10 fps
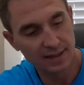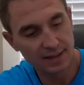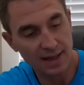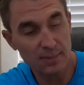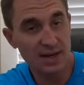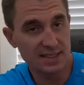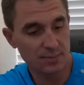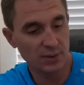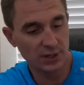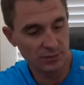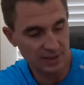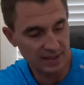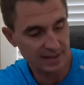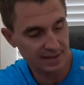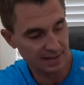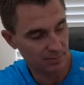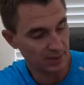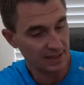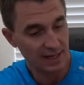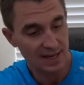That makes it pretty unique,
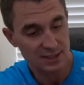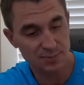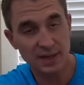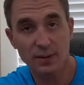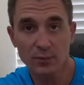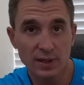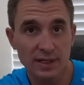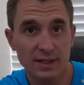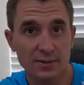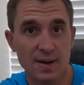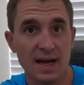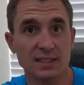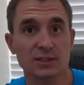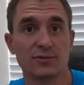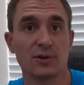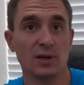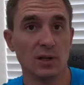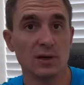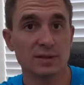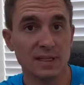but it has been a really good mask for a
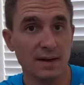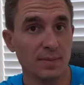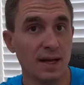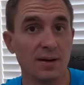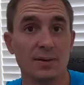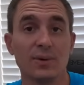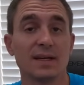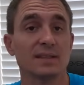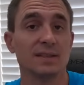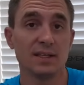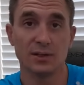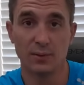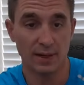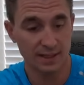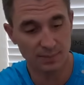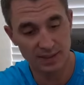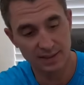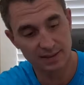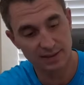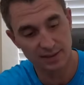long time now, and we continue to recommend
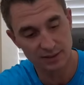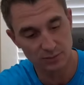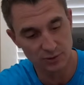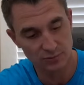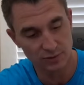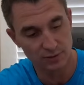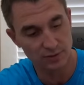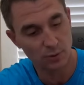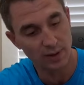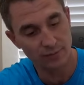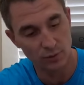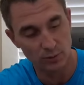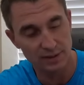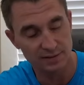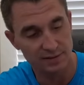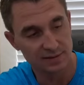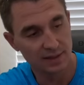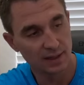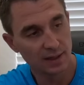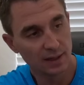it to customers for quite a few reasons.
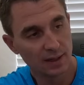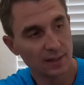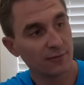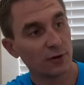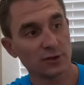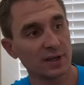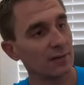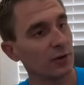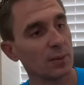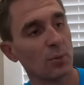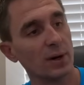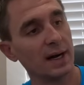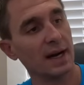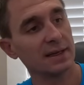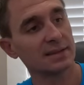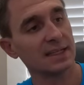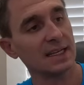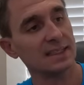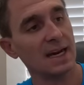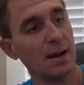The first thing I've already pointed out, it's got
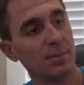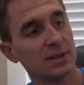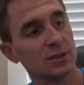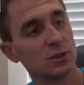that top of the